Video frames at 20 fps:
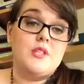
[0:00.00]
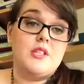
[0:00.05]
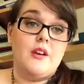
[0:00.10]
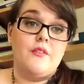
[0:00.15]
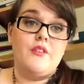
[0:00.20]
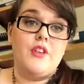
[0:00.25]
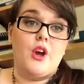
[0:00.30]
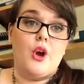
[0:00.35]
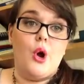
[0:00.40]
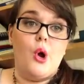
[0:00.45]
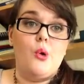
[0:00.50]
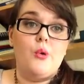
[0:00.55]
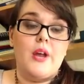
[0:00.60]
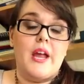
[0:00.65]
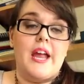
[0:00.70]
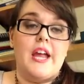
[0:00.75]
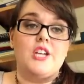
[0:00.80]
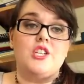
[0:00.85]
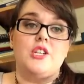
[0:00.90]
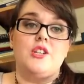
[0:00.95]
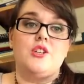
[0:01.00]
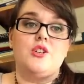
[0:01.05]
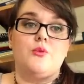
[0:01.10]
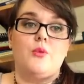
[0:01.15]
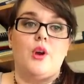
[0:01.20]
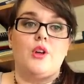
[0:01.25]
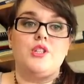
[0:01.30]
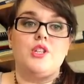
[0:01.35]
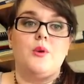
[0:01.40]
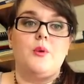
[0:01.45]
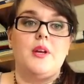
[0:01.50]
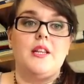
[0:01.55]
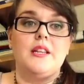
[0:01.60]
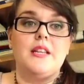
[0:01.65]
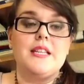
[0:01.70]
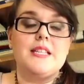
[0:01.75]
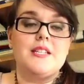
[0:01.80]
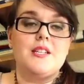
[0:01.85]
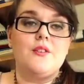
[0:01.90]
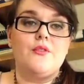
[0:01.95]
of their own age in Toronto
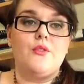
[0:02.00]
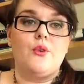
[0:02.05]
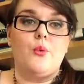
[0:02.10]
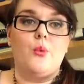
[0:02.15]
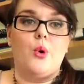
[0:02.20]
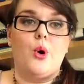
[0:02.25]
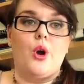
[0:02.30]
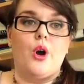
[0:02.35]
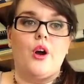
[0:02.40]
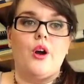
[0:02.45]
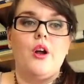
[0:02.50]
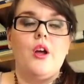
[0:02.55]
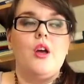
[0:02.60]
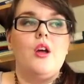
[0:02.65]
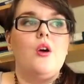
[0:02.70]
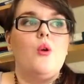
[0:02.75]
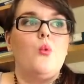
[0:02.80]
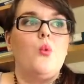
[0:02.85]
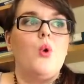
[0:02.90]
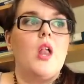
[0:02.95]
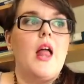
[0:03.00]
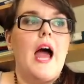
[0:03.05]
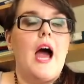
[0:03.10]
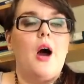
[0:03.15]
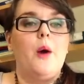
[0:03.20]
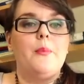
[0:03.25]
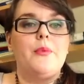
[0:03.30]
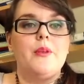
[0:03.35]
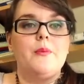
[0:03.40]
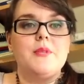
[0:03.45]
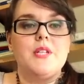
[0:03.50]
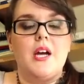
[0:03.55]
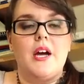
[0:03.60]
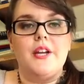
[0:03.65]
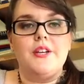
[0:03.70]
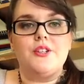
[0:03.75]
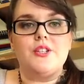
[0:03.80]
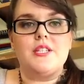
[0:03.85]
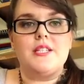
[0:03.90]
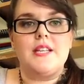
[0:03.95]
enlisted for war will help them to
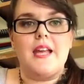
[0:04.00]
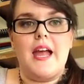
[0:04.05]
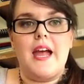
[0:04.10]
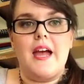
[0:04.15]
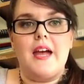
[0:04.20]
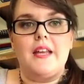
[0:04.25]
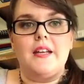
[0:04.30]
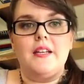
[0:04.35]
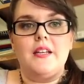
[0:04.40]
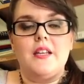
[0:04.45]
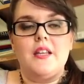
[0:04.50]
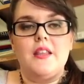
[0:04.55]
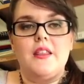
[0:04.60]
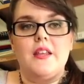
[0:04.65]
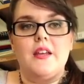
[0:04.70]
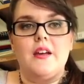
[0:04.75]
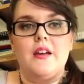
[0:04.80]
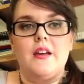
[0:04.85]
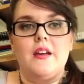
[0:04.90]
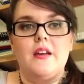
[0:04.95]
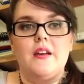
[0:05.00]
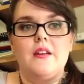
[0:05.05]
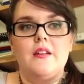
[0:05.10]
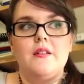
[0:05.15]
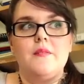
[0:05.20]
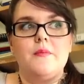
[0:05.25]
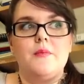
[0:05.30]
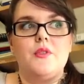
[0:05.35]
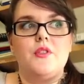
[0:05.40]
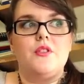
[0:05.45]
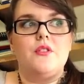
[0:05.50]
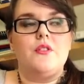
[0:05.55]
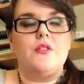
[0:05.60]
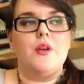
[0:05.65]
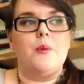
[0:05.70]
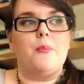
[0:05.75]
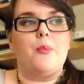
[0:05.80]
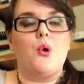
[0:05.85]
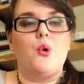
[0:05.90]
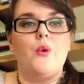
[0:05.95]
understand the
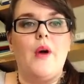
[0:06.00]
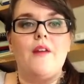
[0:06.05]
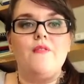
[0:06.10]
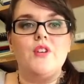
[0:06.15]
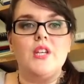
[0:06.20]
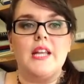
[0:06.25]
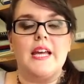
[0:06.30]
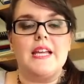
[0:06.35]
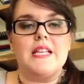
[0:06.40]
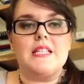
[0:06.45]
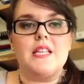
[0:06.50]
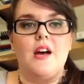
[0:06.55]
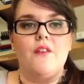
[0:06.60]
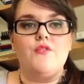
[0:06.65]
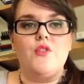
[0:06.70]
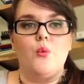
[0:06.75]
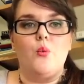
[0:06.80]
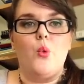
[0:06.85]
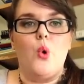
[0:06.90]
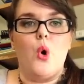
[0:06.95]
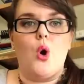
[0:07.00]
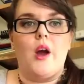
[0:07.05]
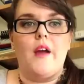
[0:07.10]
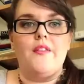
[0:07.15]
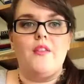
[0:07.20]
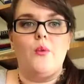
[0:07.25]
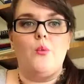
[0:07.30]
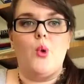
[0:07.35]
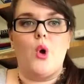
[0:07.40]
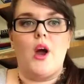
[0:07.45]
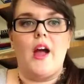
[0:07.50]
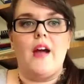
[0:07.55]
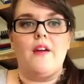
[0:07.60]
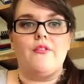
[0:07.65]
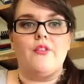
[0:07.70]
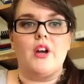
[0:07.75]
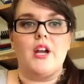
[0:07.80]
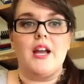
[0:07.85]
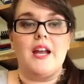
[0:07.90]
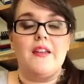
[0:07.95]
prevalence of the war and the war
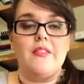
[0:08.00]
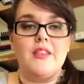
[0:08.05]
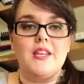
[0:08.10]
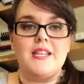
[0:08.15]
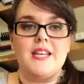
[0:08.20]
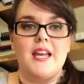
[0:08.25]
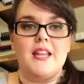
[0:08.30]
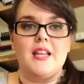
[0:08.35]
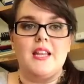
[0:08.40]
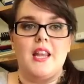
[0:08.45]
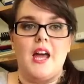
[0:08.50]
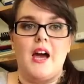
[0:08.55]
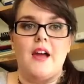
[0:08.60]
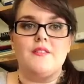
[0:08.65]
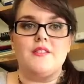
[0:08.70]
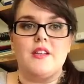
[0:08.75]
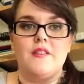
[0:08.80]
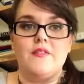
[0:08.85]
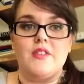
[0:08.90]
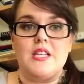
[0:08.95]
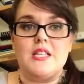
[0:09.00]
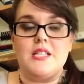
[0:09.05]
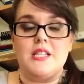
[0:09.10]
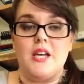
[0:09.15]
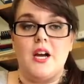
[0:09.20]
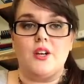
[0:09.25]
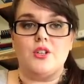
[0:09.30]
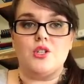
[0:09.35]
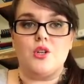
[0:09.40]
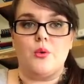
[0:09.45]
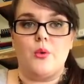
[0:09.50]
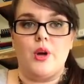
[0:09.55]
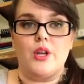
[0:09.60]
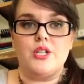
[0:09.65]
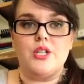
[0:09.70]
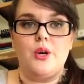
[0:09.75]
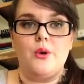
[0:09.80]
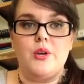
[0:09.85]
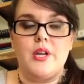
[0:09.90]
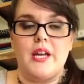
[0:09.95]
effort in the daily lives of these young
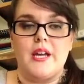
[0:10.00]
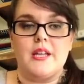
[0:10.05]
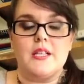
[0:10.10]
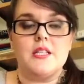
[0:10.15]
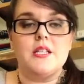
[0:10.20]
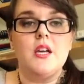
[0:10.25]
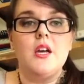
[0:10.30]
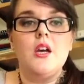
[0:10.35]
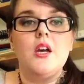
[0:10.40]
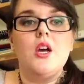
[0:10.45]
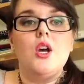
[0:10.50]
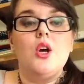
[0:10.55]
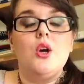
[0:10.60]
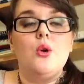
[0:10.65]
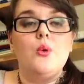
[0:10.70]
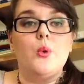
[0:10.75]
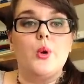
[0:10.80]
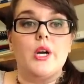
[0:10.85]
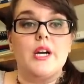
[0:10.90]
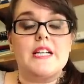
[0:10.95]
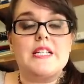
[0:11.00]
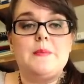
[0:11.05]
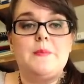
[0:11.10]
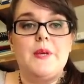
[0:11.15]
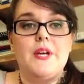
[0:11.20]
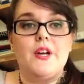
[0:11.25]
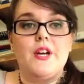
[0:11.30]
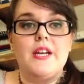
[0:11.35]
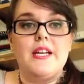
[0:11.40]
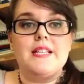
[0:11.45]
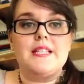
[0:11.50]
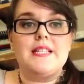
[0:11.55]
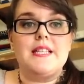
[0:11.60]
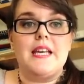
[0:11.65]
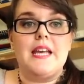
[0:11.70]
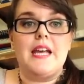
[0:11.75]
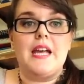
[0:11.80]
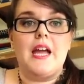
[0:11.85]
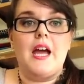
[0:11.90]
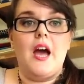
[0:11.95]
Torontonians who were
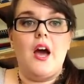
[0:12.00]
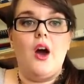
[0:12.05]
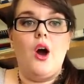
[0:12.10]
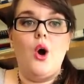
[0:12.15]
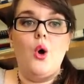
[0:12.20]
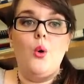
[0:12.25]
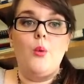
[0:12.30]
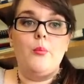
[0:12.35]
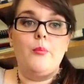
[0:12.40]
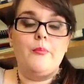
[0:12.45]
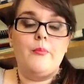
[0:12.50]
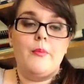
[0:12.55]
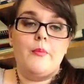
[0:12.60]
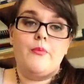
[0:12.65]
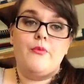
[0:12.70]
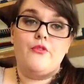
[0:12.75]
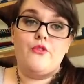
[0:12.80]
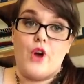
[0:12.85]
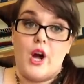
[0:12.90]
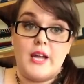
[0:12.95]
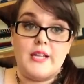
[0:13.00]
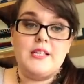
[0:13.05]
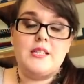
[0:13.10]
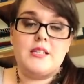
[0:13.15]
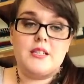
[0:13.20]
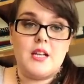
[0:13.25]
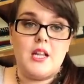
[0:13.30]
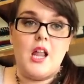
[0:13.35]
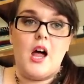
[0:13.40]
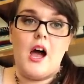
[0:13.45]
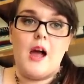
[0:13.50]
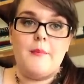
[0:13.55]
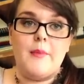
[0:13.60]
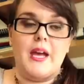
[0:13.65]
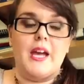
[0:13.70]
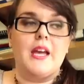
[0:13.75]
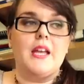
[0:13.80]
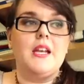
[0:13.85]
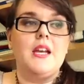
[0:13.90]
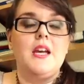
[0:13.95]
experiencing a home front
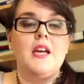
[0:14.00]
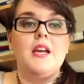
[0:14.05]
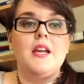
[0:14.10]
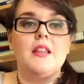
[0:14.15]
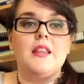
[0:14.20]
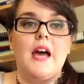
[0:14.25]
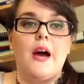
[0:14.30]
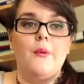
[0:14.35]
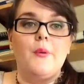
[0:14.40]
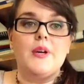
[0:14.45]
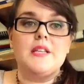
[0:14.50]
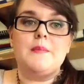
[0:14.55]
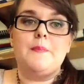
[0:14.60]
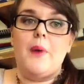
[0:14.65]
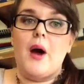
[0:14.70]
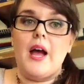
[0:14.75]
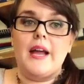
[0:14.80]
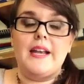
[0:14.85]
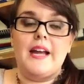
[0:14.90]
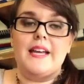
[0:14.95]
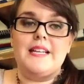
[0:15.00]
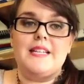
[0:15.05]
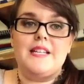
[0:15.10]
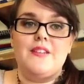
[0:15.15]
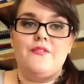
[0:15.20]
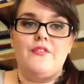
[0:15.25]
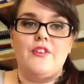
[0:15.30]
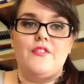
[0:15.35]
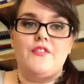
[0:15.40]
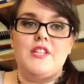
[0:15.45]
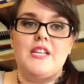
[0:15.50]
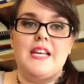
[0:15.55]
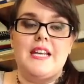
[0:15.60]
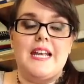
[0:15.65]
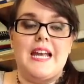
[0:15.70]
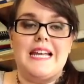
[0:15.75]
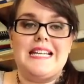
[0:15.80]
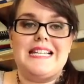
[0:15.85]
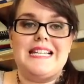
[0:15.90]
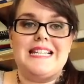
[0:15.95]
climate that was by 1915,
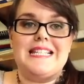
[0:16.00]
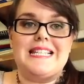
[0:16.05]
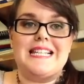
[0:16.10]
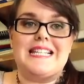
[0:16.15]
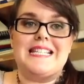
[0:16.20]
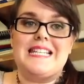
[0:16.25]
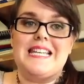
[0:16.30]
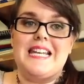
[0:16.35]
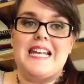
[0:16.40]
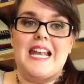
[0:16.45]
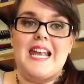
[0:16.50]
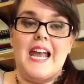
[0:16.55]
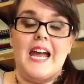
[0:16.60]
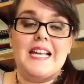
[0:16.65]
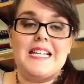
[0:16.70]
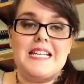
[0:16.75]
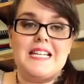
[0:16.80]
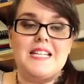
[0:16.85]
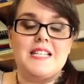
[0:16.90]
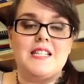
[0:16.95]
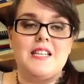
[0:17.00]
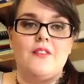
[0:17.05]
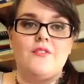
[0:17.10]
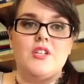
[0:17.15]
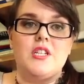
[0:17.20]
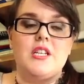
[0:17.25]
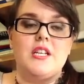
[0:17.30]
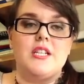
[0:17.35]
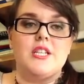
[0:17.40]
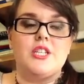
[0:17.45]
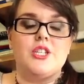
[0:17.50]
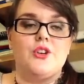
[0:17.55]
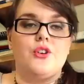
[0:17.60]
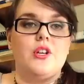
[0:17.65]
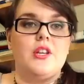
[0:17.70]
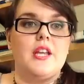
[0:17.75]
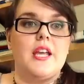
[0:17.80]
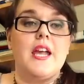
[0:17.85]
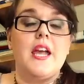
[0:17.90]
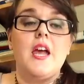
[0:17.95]
1916, and 1917
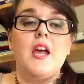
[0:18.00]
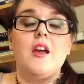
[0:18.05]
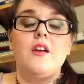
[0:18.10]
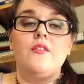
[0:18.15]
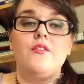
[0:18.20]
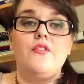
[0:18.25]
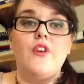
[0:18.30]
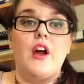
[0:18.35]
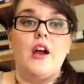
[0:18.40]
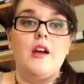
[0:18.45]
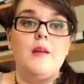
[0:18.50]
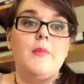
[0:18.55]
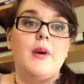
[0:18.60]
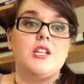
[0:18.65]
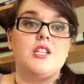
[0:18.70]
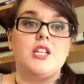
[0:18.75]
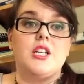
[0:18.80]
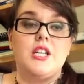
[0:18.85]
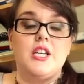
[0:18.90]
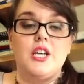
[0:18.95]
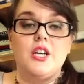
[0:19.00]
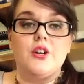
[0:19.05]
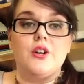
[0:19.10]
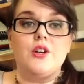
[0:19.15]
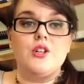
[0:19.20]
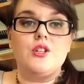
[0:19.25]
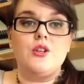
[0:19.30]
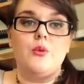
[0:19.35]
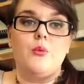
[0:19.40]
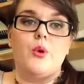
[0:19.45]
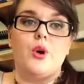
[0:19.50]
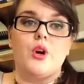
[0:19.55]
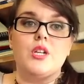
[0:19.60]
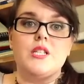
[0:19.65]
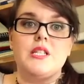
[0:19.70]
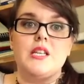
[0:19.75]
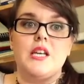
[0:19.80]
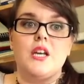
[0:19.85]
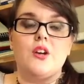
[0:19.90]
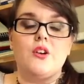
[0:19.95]
certainly very much geared towards
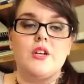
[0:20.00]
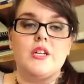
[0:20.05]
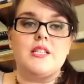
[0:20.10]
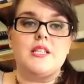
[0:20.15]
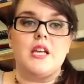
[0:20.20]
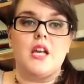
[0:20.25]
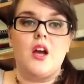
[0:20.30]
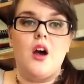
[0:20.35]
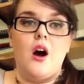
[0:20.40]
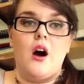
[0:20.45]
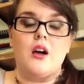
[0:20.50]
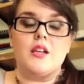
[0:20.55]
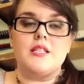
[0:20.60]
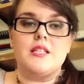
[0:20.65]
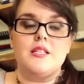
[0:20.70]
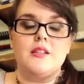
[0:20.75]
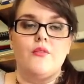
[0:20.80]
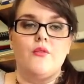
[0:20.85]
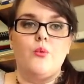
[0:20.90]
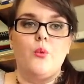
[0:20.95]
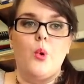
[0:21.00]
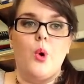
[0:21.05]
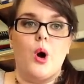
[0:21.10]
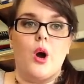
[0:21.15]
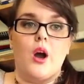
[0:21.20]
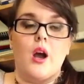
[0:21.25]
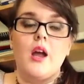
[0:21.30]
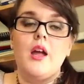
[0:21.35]
the increasing costs of war.